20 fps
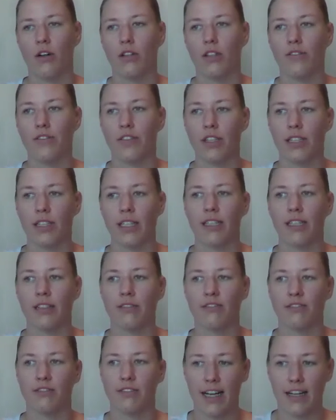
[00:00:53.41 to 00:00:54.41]
All of the
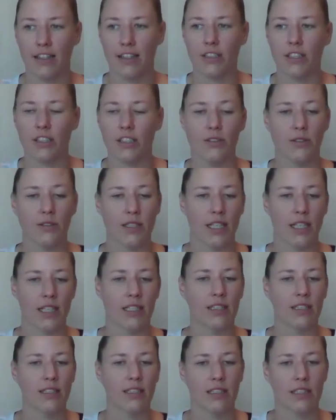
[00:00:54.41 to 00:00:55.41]
like values
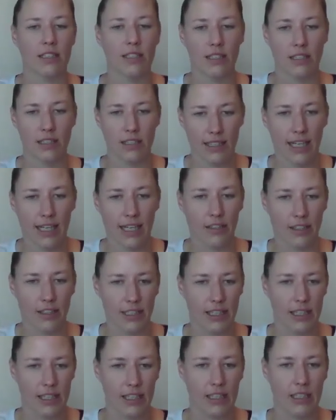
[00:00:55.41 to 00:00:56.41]
and
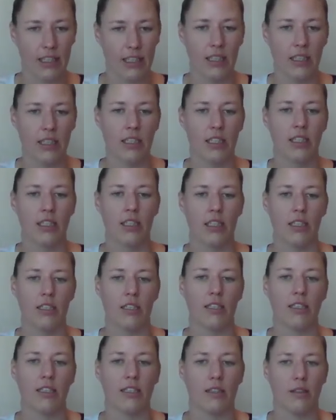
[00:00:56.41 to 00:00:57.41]
clarity
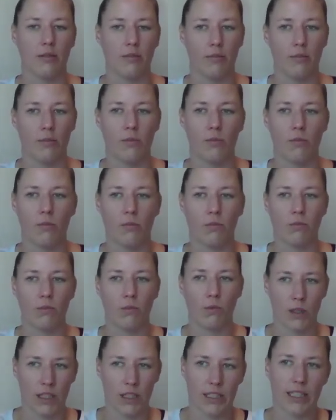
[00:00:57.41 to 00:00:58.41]
um,
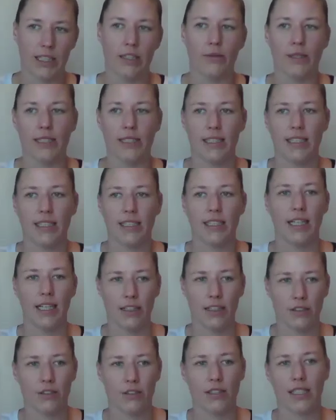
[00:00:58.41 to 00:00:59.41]
work that we did and
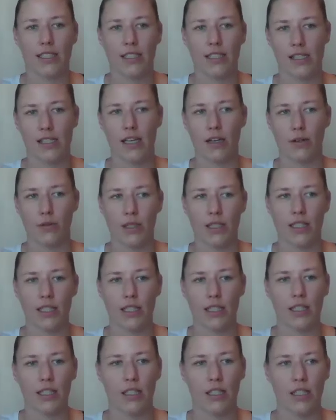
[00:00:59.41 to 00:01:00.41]
exercises that we
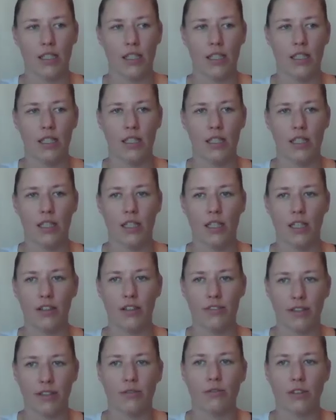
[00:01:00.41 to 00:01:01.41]
did,
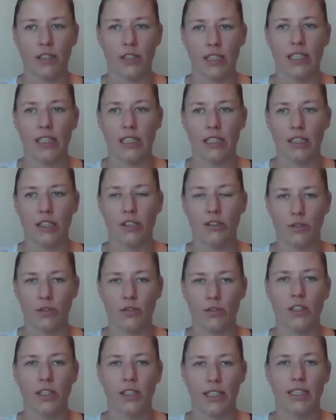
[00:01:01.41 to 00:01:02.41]
I found really
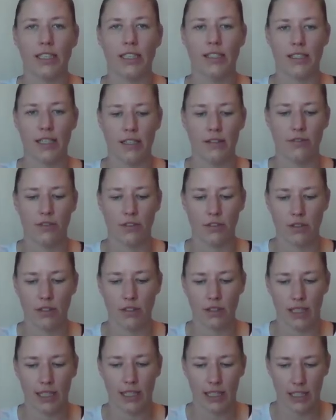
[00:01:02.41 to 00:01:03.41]
useful and
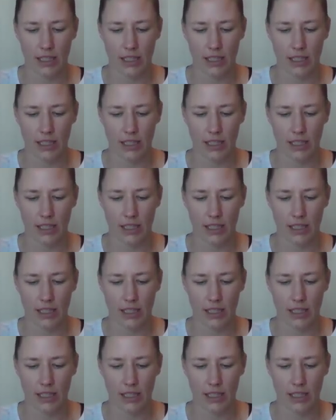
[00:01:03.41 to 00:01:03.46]
insightful to